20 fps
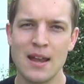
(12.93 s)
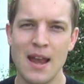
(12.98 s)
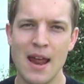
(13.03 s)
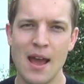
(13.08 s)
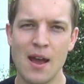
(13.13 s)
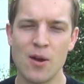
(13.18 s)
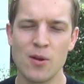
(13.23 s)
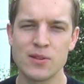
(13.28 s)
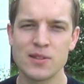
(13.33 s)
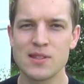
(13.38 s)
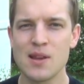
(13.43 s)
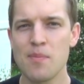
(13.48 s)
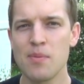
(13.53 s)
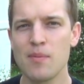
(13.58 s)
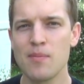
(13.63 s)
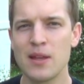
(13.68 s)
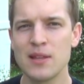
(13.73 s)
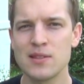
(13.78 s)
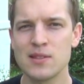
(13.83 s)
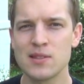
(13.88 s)
Now,
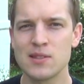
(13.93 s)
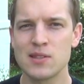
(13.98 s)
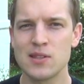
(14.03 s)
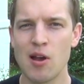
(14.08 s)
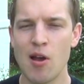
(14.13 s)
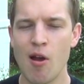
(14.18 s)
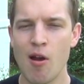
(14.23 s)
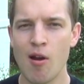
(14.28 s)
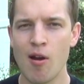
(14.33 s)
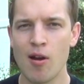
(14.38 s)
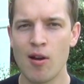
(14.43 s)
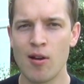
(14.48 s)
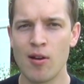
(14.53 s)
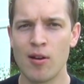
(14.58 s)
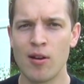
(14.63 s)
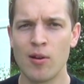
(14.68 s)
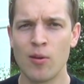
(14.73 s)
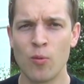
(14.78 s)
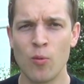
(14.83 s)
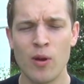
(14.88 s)
supplements
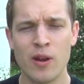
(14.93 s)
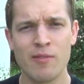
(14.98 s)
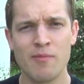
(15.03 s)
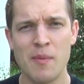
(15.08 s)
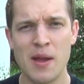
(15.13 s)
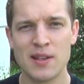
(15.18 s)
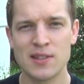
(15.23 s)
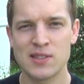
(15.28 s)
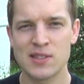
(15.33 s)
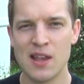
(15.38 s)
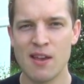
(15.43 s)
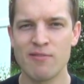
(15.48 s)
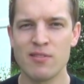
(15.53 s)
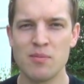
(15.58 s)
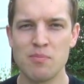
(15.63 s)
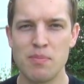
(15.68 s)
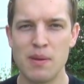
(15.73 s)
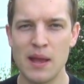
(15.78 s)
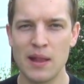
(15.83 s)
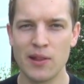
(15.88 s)
are one of my
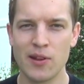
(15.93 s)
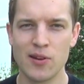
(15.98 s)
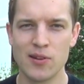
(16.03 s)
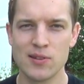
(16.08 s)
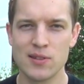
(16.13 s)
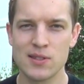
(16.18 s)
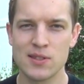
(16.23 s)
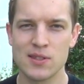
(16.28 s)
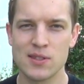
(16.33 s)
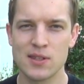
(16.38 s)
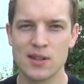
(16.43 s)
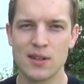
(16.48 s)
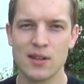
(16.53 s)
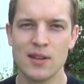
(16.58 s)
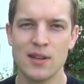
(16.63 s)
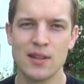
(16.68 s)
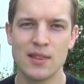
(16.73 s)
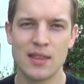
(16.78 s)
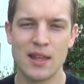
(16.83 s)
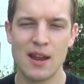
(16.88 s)
seven pillars
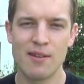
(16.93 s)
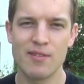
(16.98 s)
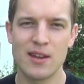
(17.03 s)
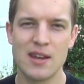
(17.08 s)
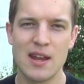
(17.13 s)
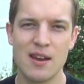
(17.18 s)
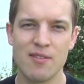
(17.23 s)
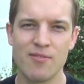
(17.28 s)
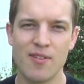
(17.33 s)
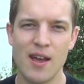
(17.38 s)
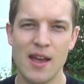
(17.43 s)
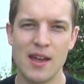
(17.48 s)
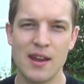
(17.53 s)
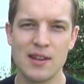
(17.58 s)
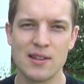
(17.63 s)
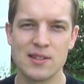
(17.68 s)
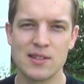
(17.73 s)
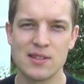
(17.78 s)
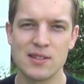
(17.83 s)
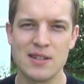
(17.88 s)
that I've identified
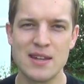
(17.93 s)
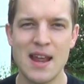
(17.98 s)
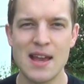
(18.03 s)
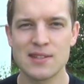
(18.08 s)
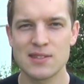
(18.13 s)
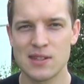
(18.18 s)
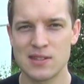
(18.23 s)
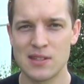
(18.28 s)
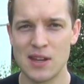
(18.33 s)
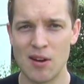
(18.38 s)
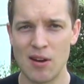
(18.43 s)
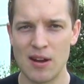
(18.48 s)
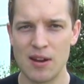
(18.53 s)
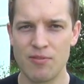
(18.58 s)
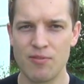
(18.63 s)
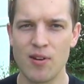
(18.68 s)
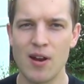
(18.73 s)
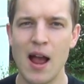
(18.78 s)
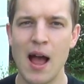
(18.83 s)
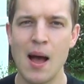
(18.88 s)
as necessary
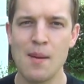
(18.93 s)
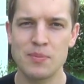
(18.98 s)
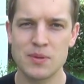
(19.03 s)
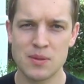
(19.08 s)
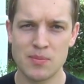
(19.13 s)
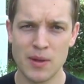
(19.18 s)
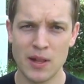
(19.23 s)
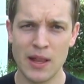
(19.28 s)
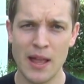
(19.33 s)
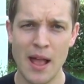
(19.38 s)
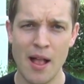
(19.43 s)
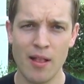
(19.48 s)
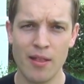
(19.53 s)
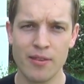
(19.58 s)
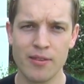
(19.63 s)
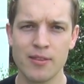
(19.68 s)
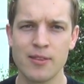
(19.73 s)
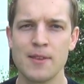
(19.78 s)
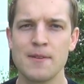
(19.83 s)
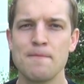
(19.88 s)
for optimal
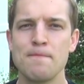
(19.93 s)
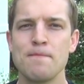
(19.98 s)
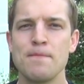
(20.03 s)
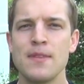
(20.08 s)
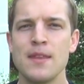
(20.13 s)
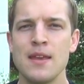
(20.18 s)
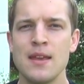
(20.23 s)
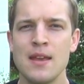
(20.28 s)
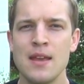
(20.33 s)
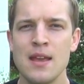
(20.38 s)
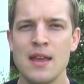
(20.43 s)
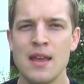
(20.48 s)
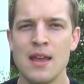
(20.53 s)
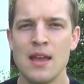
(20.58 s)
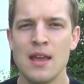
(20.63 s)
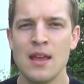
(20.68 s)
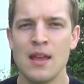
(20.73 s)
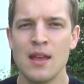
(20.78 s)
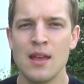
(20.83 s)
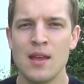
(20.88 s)
health,
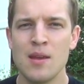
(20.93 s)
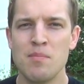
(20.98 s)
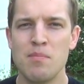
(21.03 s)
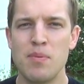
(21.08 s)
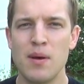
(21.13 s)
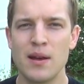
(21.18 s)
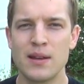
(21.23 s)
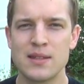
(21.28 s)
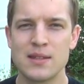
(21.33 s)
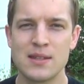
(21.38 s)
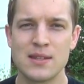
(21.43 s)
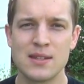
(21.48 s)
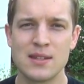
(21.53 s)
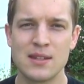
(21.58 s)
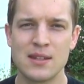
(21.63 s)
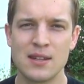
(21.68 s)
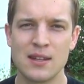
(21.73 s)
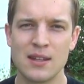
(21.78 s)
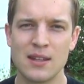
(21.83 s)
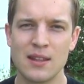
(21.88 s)

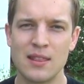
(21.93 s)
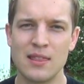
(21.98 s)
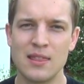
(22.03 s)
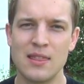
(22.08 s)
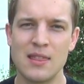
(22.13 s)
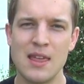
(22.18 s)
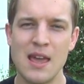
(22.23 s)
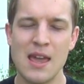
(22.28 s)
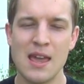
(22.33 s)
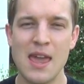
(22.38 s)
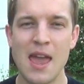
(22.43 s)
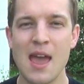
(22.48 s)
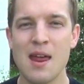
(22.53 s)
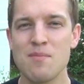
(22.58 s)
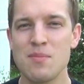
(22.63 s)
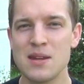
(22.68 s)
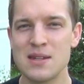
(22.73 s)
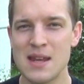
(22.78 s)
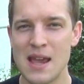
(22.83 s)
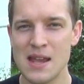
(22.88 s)
but they
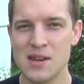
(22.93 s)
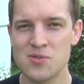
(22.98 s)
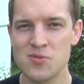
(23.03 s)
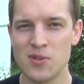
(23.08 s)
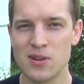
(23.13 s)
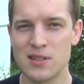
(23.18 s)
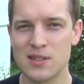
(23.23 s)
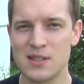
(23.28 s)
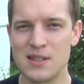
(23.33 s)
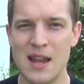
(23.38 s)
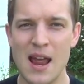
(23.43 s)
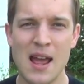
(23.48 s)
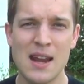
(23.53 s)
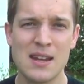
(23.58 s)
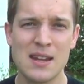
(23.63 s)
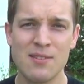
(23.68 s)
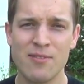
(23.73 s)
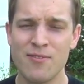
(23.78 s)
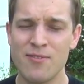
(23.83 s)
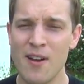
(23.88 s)
can be dangerous.
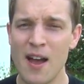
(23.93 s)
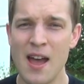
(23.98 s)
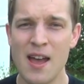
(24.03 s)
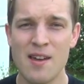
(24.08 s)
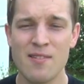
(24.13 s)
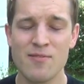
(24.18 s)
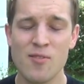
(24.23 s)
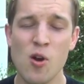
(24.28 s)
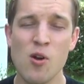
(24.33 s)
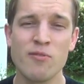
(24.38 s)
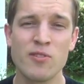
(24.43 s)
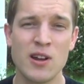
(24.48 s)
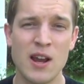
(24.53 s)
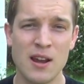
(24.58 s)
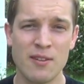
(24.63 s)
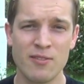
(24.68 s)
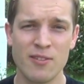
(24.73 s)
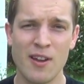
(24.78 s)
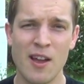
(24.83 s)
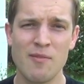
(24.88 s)
95, over
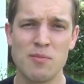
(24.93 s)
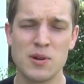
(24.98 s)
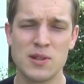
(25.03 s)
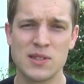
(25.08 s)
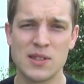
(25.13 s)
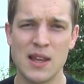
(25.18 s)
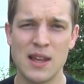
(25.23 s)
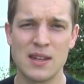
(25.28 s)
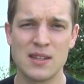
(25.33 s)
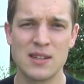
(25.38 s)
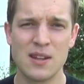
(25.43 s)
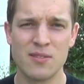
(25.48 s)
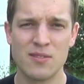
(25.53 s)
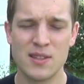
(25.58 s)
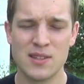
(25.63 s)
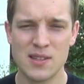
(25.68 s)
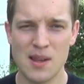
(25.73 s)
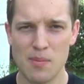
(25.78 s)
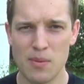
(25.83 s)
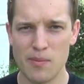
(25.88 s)
95% of
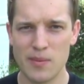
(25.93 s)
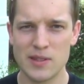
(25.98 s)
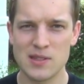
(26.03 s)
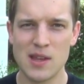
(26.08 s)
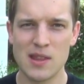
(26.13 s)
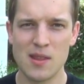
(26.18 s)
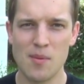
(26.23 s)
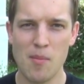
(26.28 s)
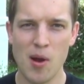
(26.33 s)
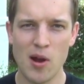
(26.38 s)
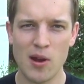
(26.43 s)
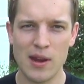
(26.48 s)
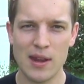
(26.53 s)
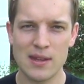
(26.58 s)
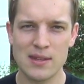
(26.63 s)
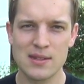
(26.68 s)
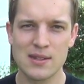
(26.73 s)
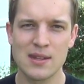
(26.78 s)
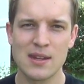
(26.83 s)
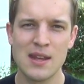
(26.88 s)
the supplements on the
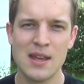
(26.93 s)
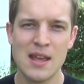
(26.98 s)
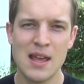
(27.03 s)
market